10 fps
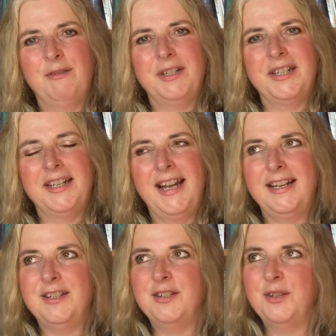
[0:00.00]
it. And again,
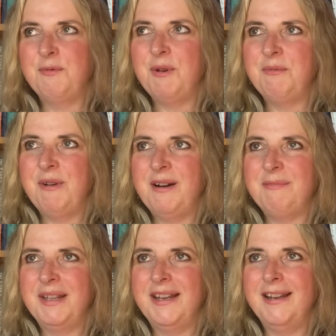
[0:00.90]
it's another one where I'm
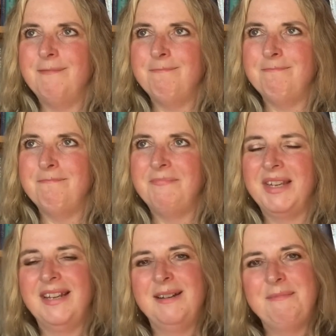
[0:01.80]
thinking,
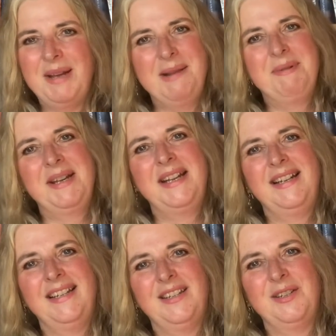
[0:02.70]
maybe
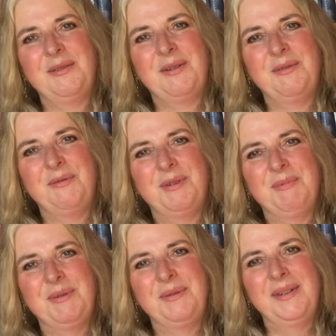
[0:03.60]
listen to it on
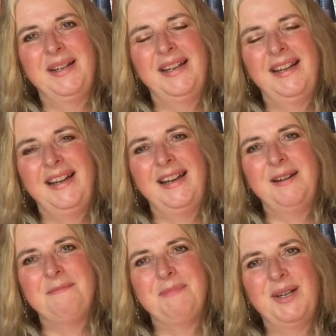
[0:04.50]
Audible,
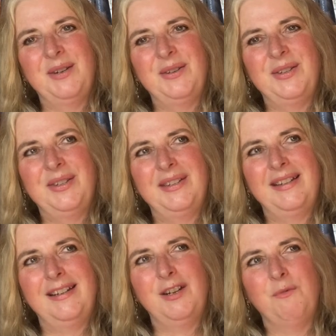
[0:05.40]
because
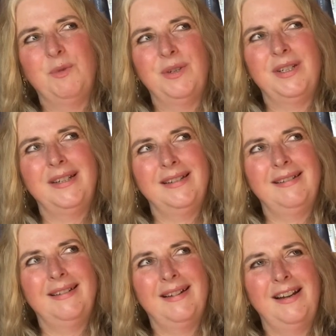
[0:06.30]
I don't want
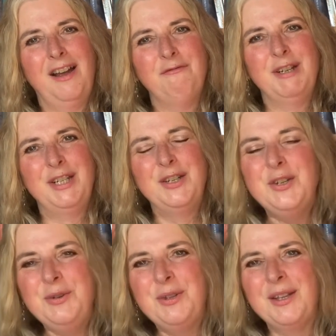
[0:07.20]
to. I like reading
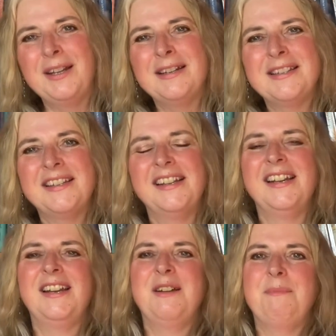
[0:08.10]
new things.
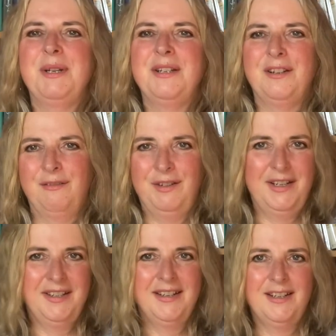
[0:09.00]
But it's lovely,
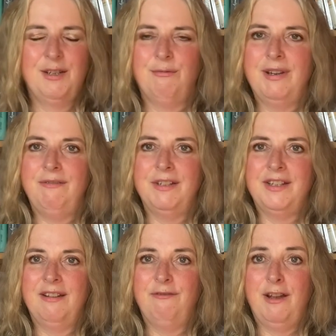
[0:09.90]
isn't it, to
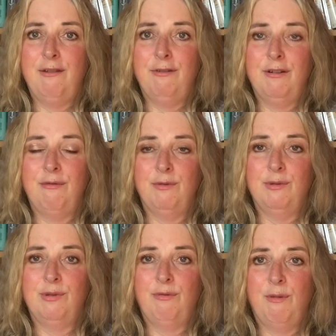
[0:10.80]
revisit favourite
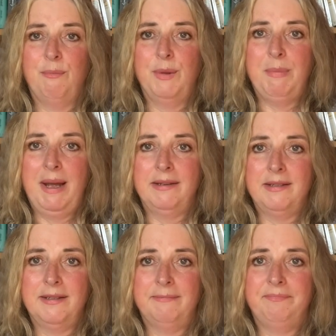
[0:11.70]
novels from the
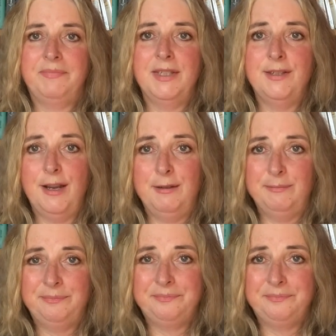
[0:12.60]
past. So